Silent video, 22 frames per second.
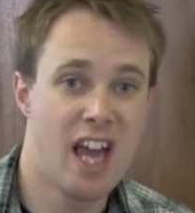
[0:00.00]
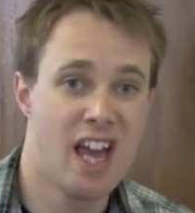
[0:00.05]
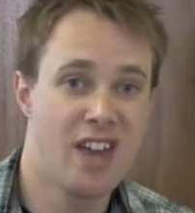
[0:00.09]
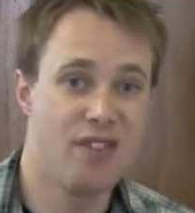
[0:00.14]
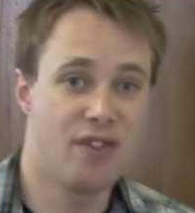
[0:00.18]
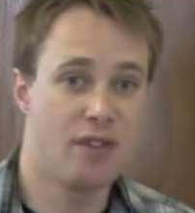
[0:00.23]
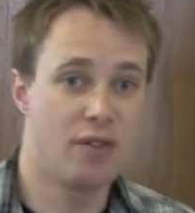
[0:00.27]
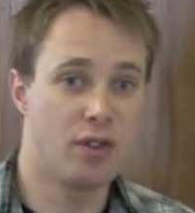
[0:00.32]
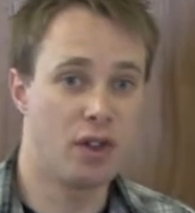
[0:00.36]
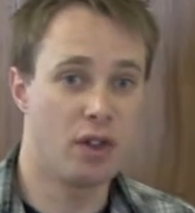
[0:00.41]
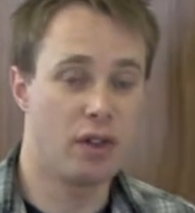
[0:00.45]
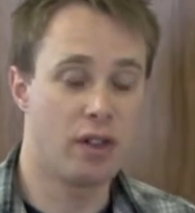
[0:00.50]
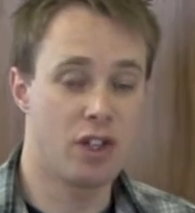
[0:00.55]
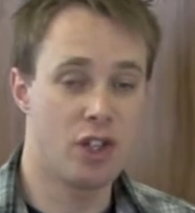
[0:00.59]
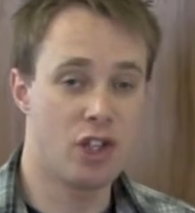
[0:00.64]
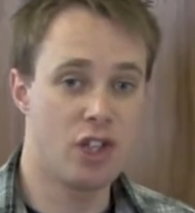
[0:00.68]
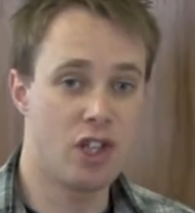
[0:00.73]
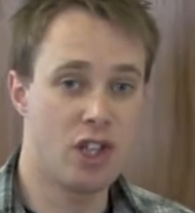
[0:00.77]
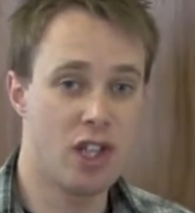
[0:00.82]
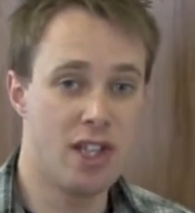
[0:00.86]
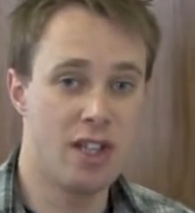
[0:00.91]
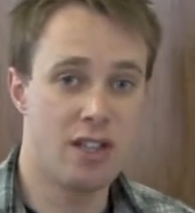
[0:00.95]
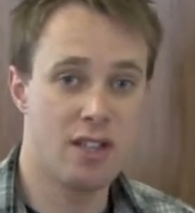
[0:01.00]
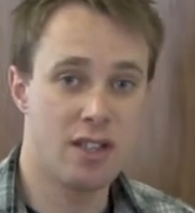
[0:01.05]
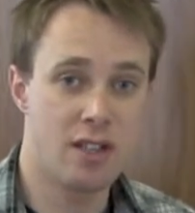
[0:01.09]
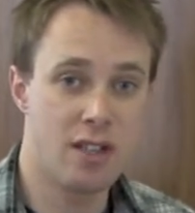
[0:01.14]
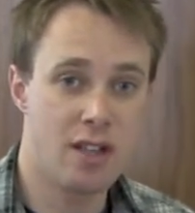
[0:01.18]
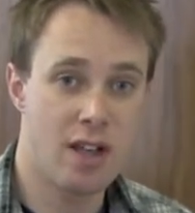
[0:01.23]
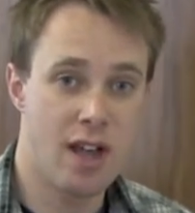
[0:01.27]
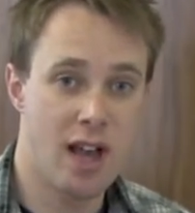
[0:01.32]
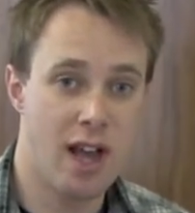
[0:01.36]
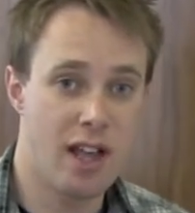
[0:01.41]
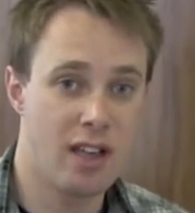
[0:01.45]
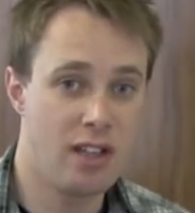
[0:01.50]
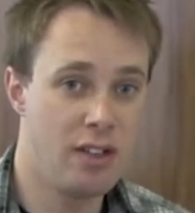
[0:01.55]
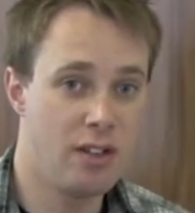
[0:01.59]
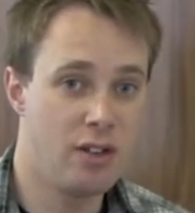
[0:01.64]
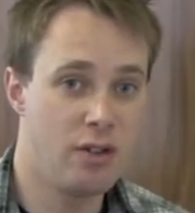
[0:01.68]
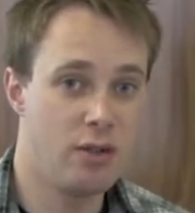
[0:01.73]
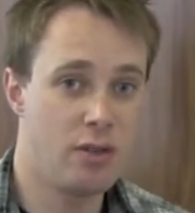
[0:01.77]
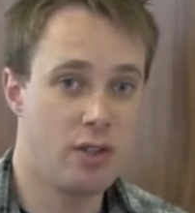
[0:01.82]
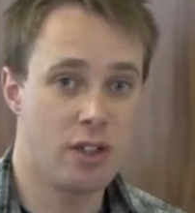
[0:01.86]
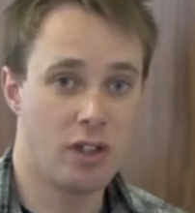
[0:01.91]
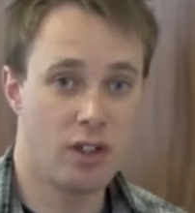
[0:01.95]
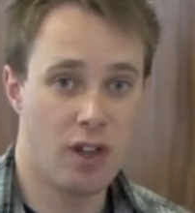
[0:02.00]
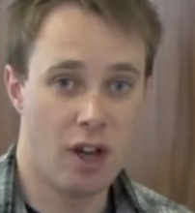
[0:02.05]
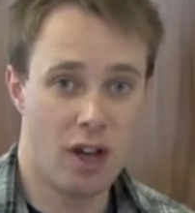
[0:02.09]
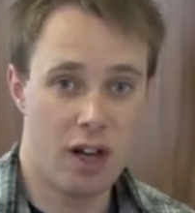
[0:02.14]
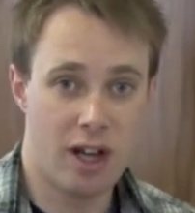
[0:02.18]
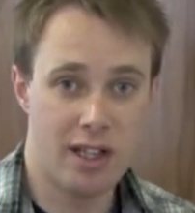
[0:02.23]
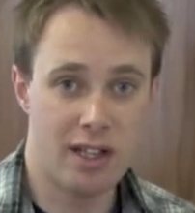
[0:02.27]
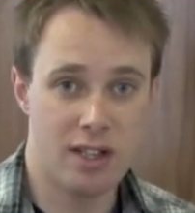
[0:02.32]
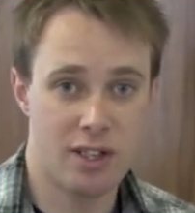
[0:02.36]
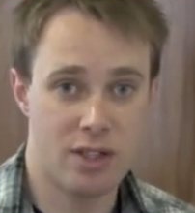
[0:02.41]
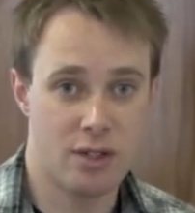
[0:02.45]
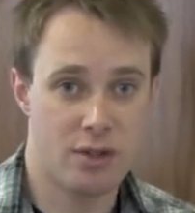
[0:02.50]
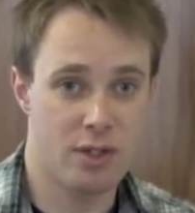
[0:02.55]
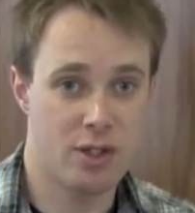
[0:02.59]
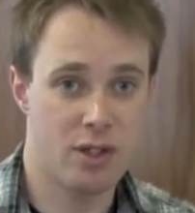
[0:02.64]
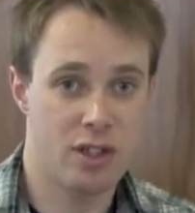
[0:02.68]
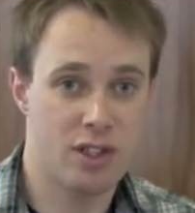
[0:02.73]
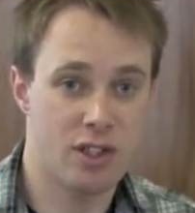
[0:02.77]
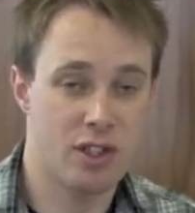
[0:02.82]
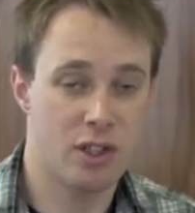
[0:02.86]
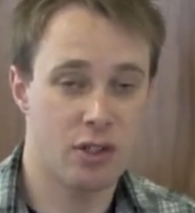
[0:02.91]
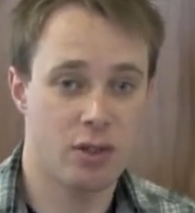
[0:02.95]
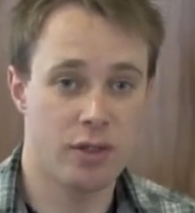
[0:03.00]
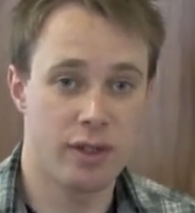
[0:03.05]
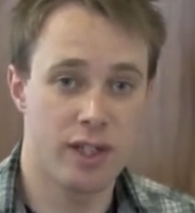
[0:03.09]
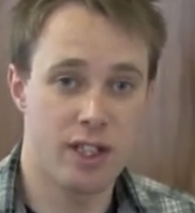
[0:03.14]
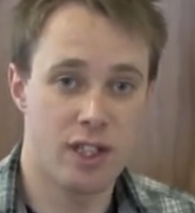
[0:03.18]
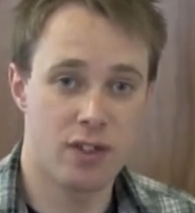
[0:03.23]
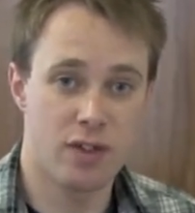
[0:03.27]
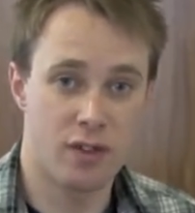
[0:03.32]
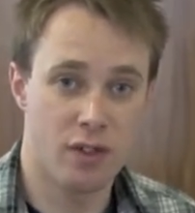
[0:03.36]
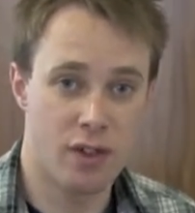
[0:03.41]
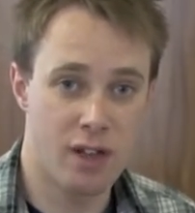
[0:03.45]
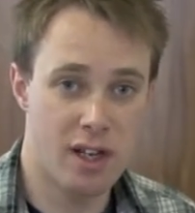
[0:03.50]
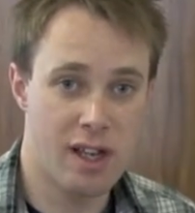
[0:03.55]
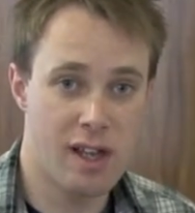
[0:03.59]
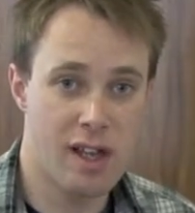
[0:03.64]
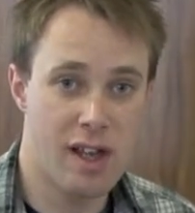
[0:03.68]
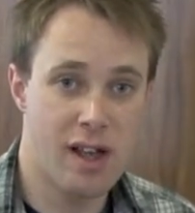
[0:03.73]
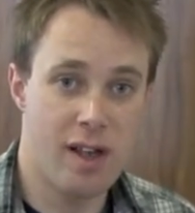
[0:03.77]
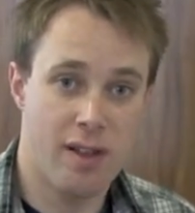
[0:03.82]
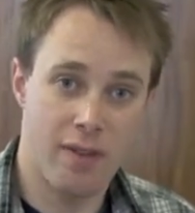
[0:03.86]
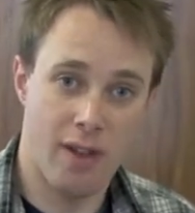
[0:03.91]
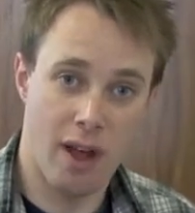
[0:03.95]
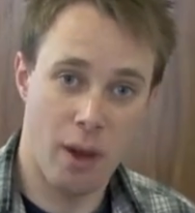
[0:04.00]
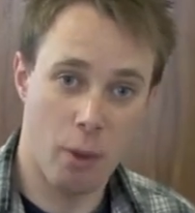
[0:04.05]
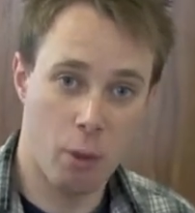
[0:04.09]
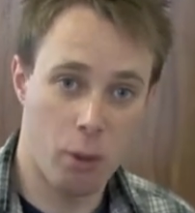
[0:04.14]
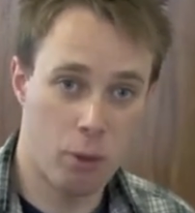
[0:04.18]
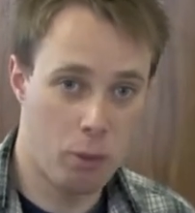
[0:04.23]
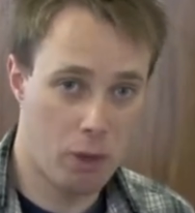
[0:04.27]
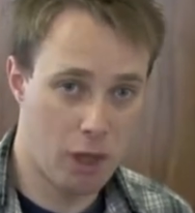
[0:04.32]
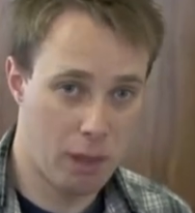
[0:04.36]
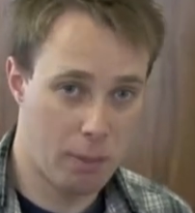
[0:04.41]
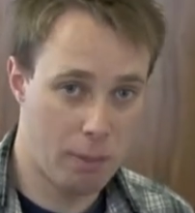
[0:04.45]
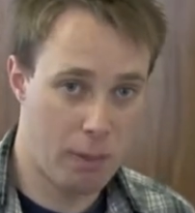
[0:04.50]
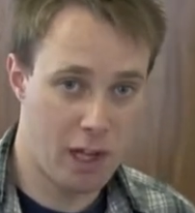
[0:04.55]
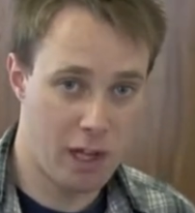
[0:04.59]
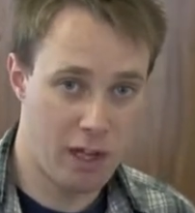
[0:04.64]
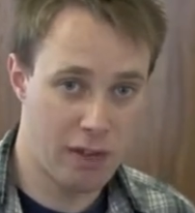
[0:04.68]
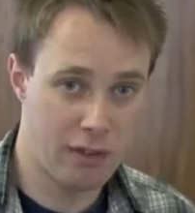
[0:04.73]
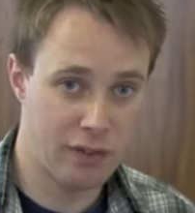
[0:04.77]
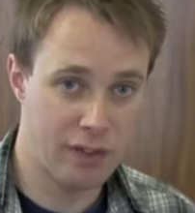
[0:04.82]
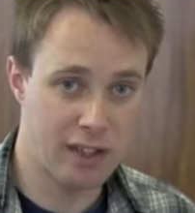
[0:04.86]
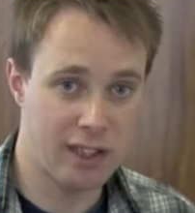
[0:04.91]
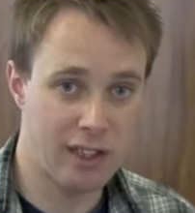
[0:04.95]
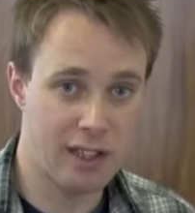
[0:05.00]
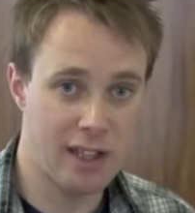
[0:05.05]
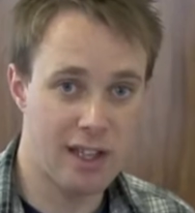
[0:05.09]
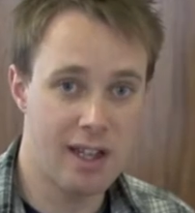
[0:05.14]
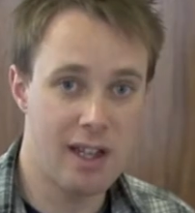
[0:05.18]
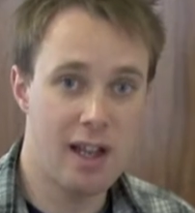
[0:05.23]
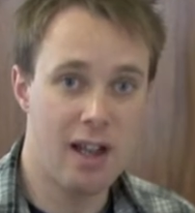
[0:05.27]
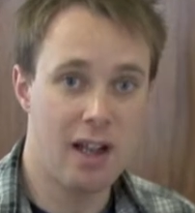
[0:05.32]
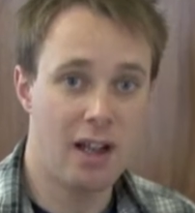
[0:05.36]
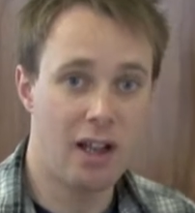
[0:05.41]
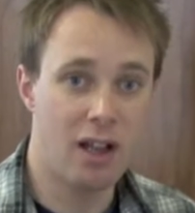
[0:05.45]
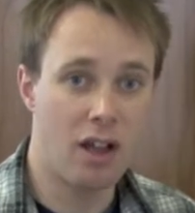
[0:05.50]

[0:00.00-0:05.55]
If you've got a sheet and you can iron it so it's nice and crease-free, that will work perfectly.